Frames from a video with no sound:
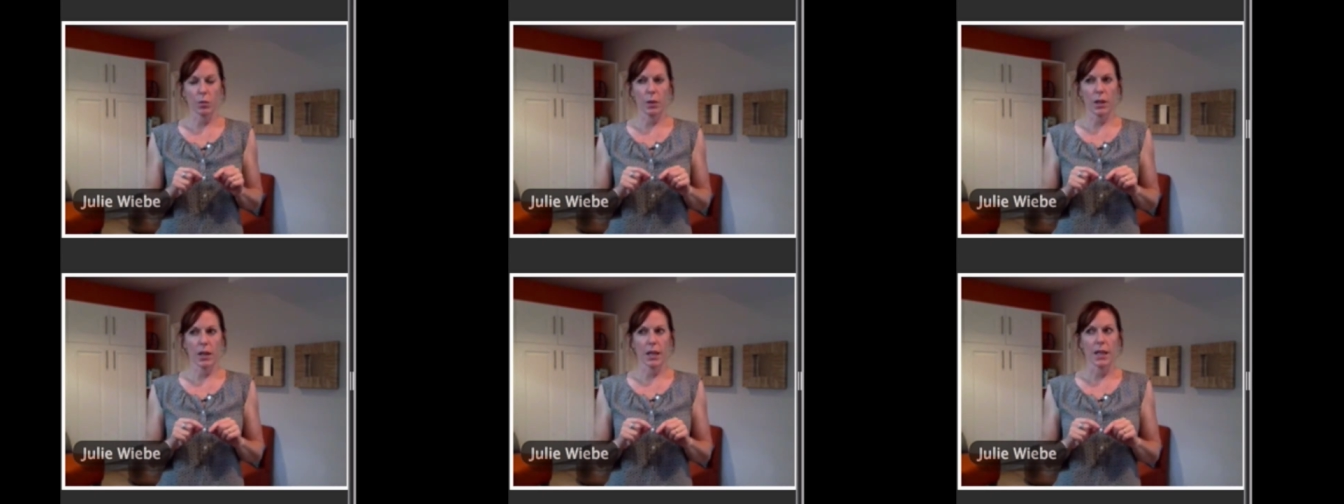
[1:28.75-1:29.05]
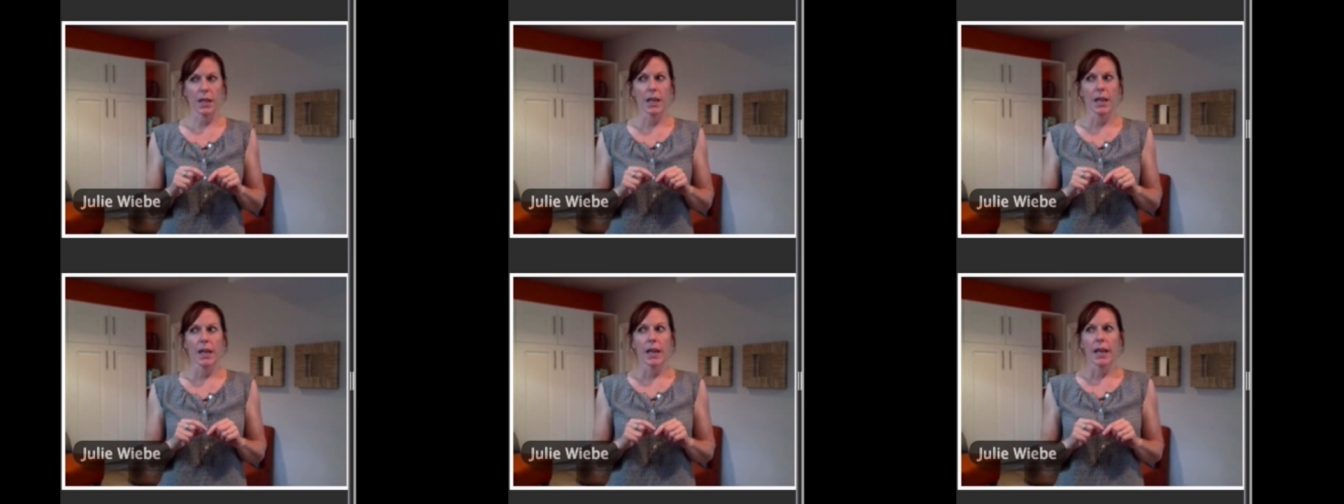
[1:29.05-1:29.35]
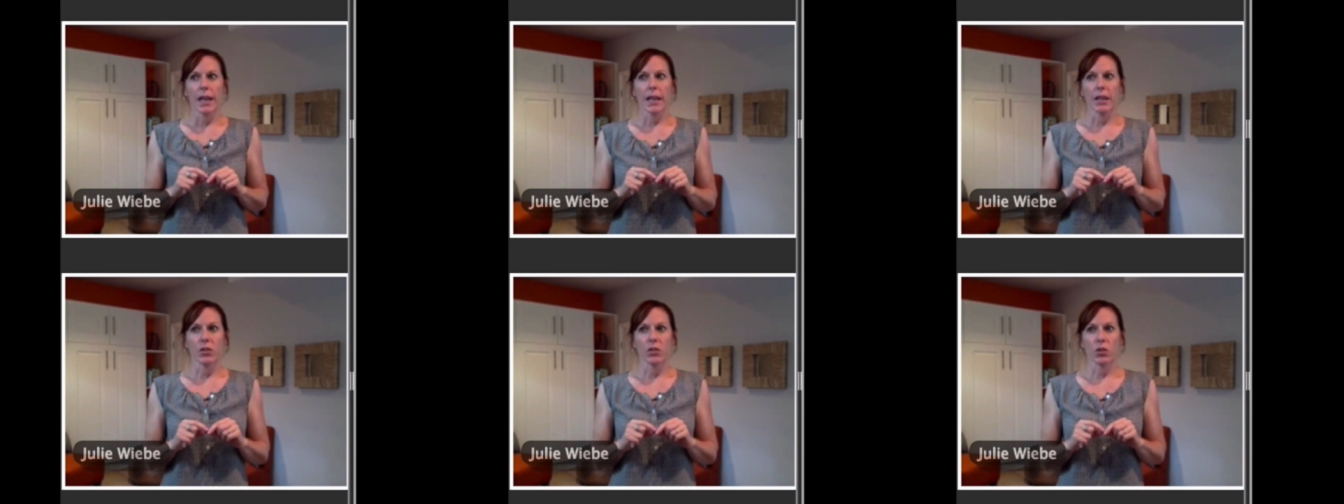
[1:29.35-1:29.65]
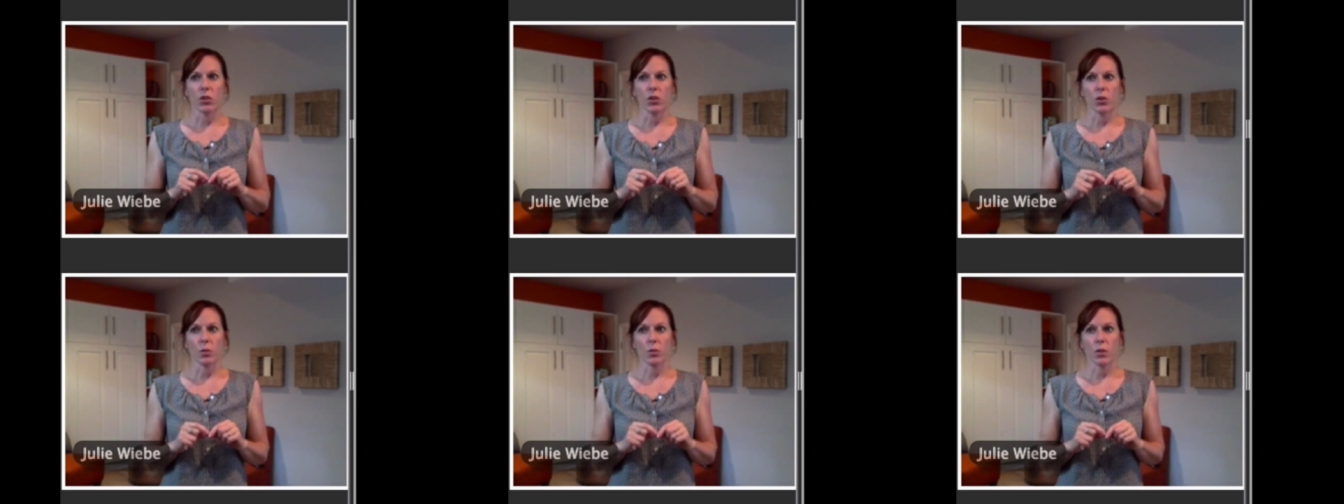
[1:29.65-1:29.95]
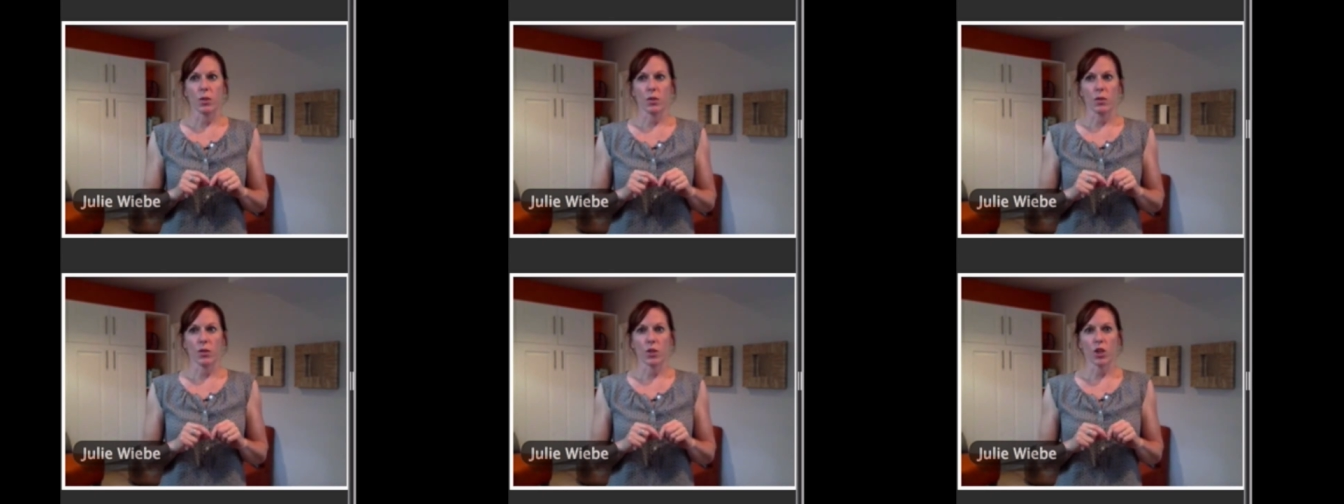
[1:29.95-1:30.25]
bit in
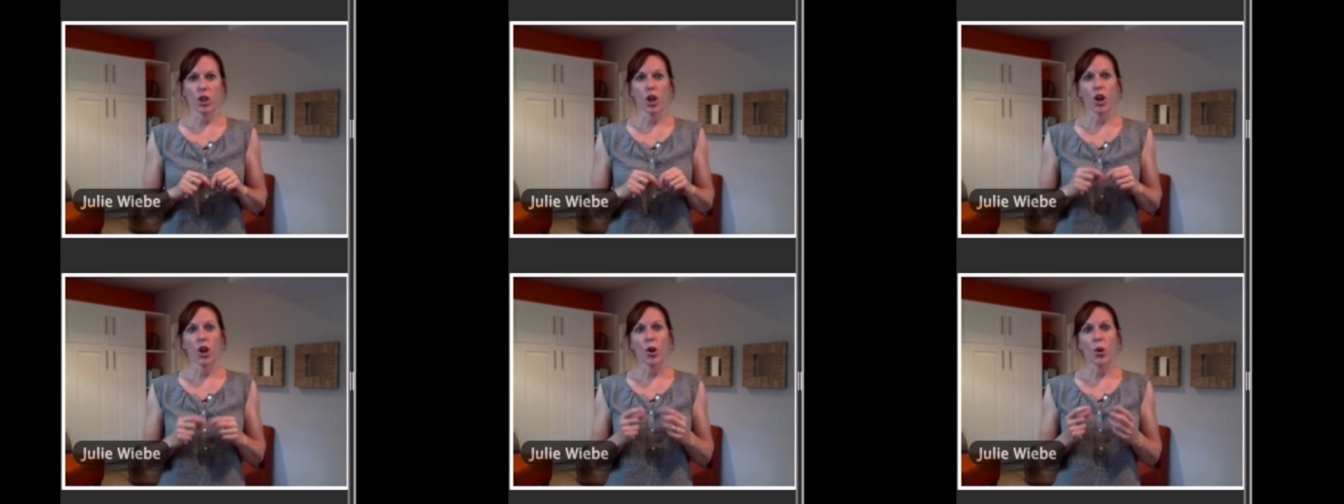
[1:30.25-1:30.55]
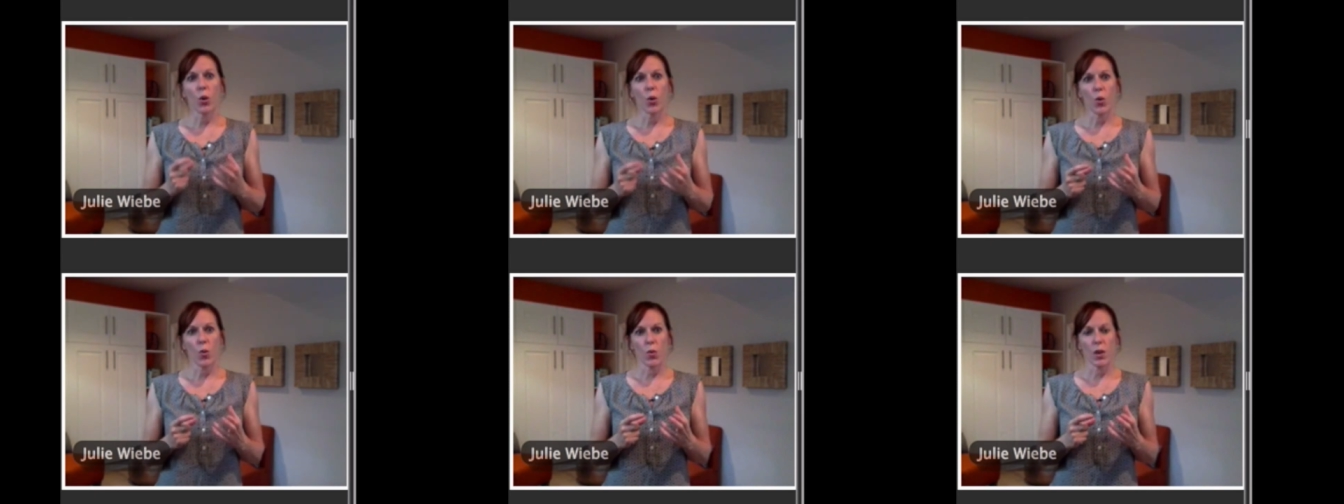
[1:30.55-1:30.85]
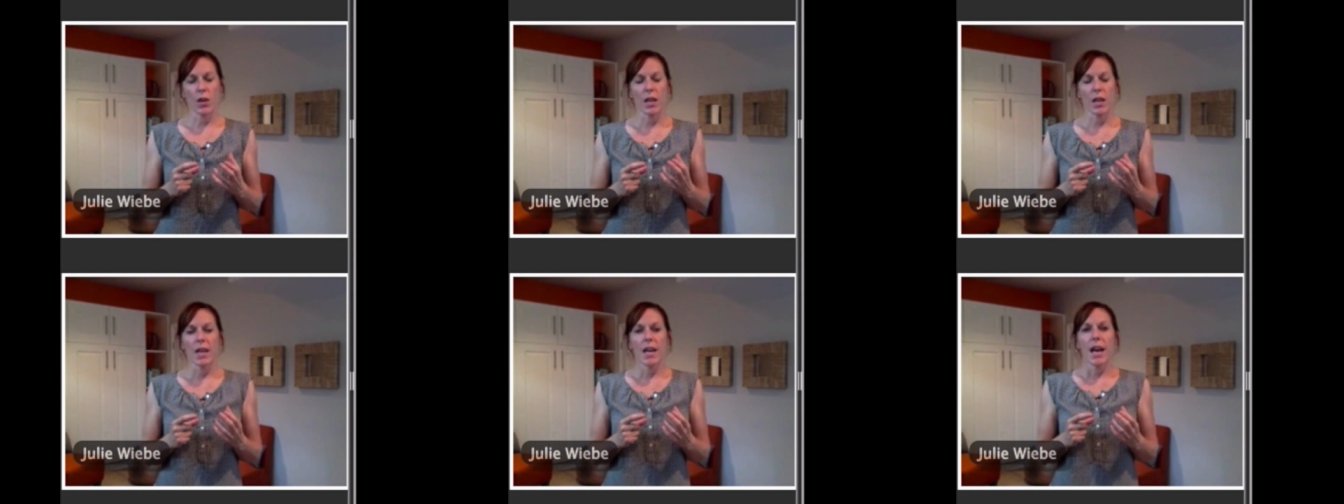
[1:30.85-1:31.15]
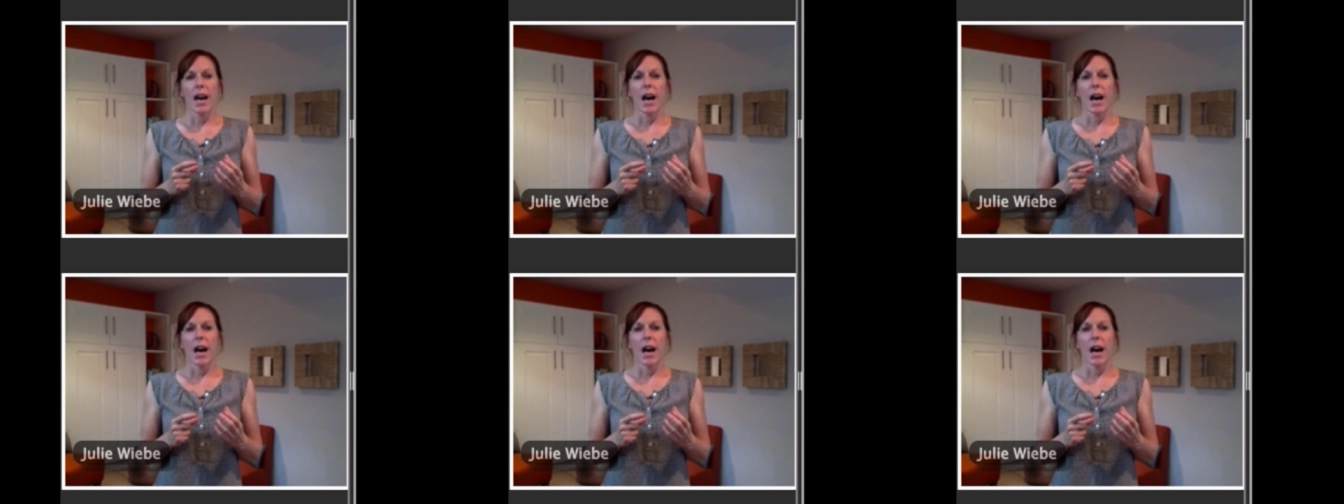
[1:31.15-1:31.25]
terms of tone.